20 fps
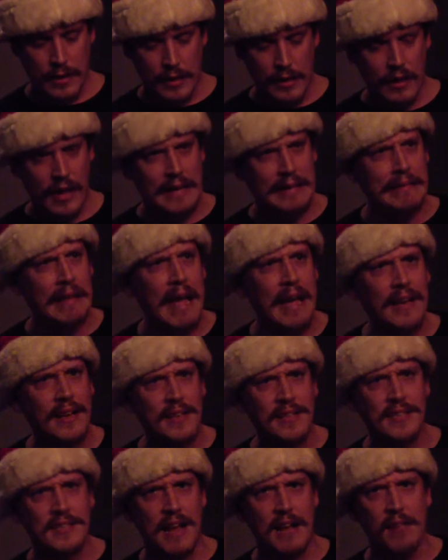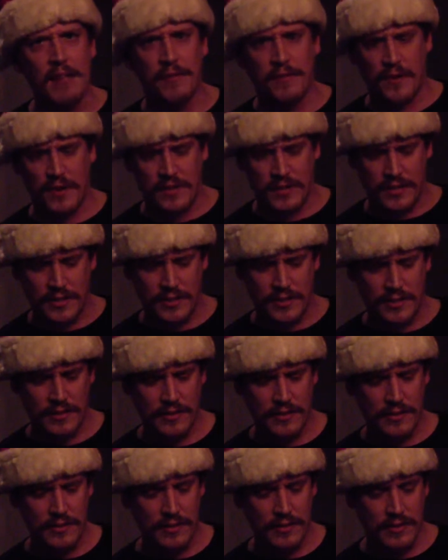Like lions and elephants?
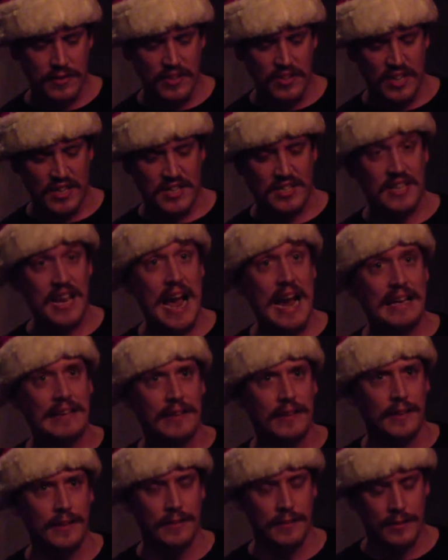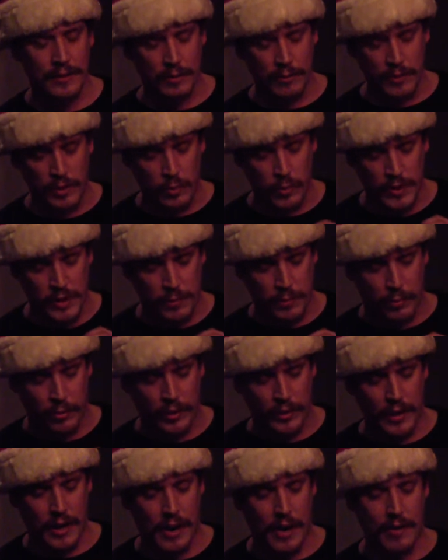Exactly, she was
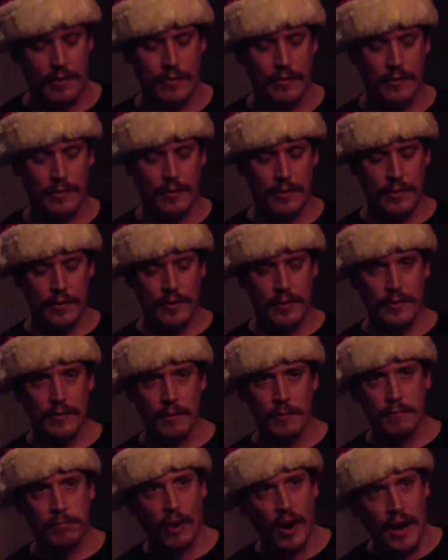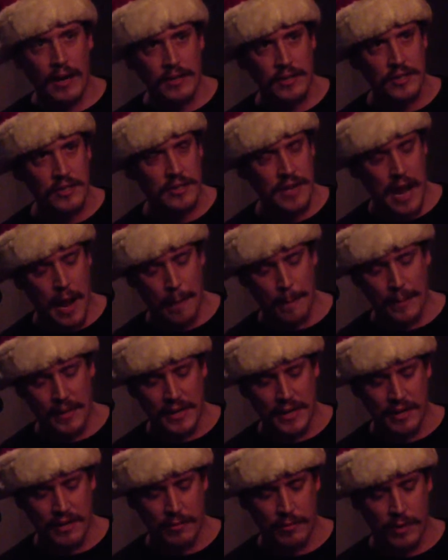whispering now. A branch snapped
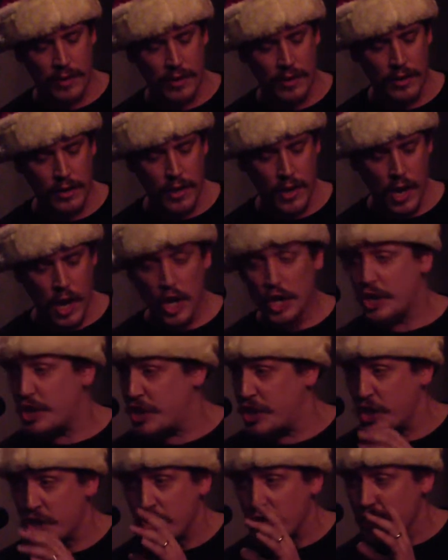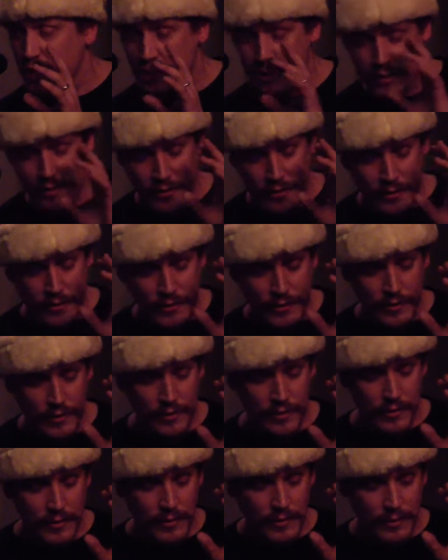beneath me. Shh!
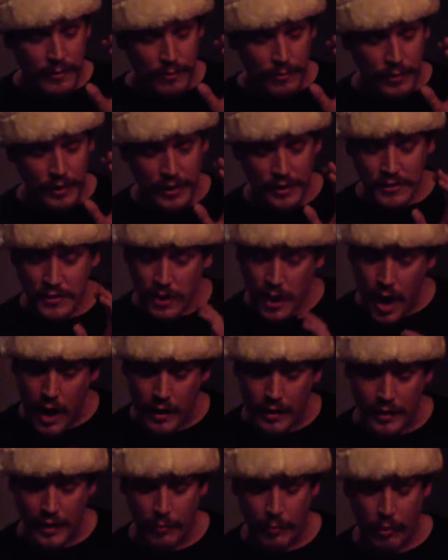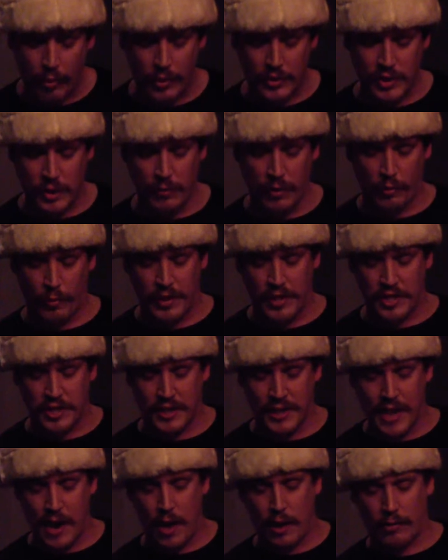We didn't talk anymore until we reached
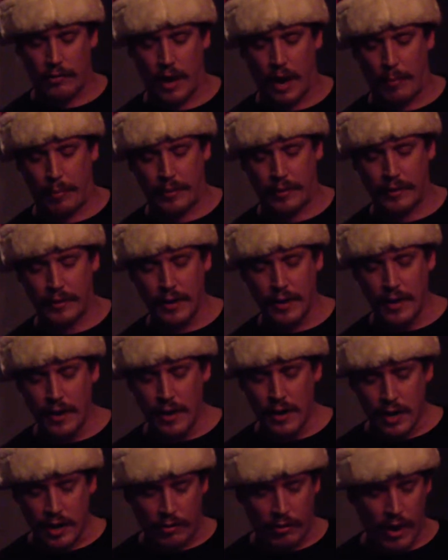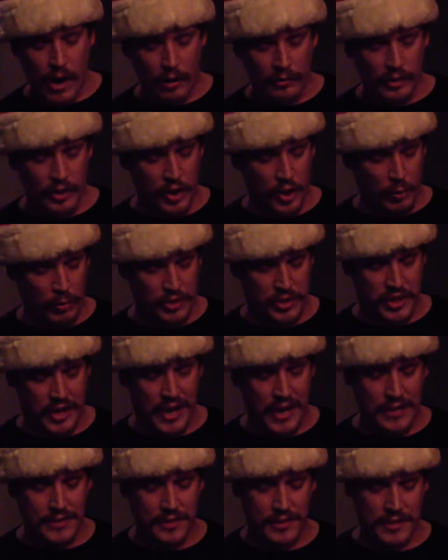the outcropping. Ground littered with
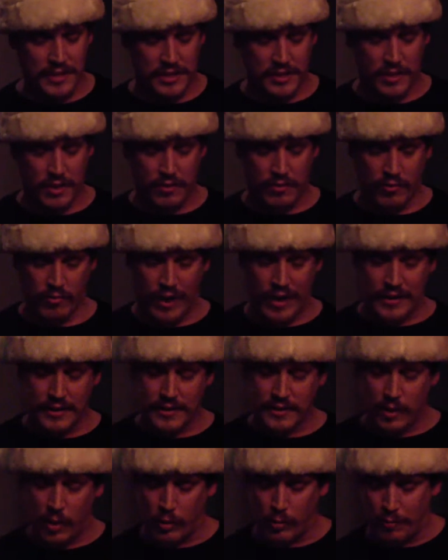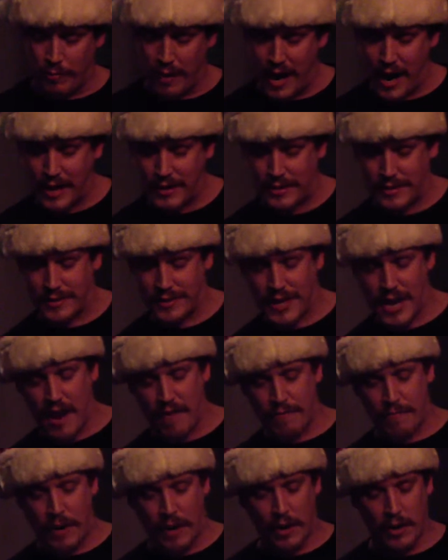casings and their rain-soaked boxes
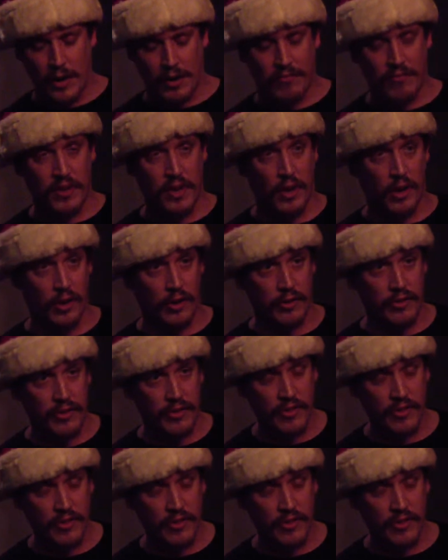half buried in the earth.